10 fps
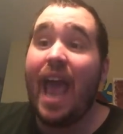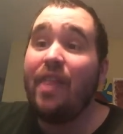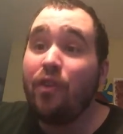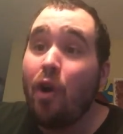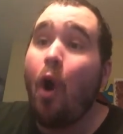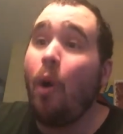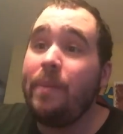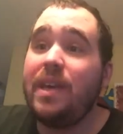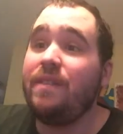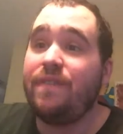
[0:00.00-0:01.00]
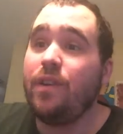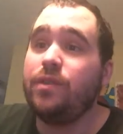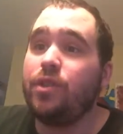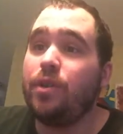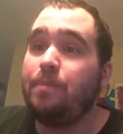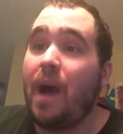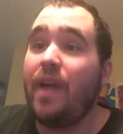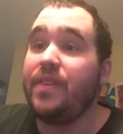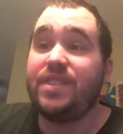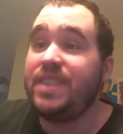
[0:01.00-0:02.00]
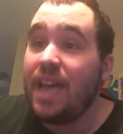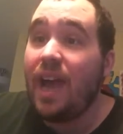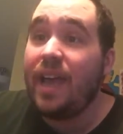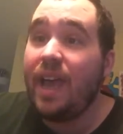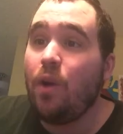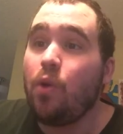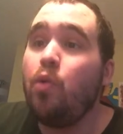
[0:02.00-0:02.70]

and they're all being filtered by the CIA or